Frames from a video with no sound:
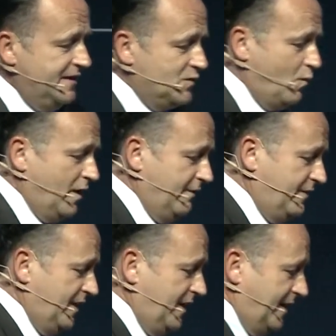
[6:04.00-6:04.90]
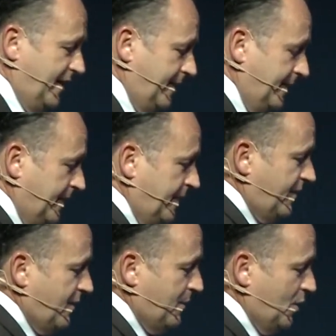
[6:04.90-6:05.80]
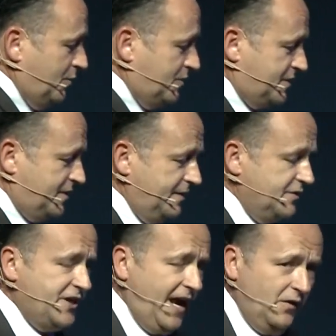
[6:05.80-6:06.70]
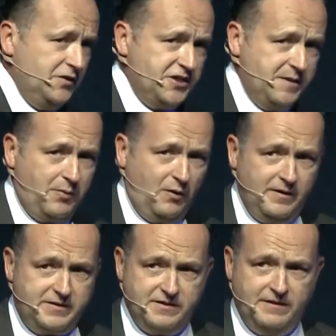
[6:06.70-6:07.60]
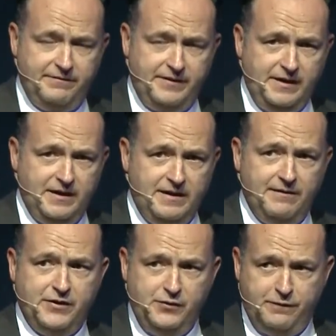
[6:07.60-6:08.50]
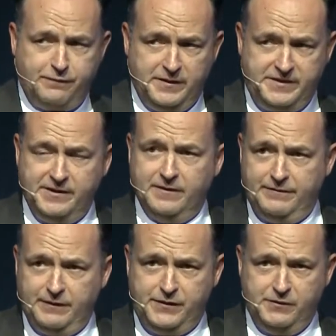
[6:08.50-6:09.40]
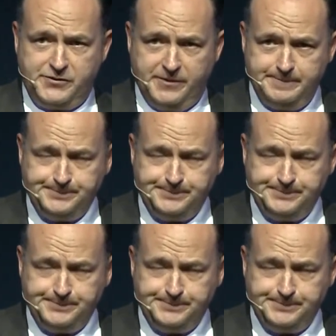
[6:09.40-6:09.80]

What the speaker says: is one of the most challenging parts of the new frontier of the future.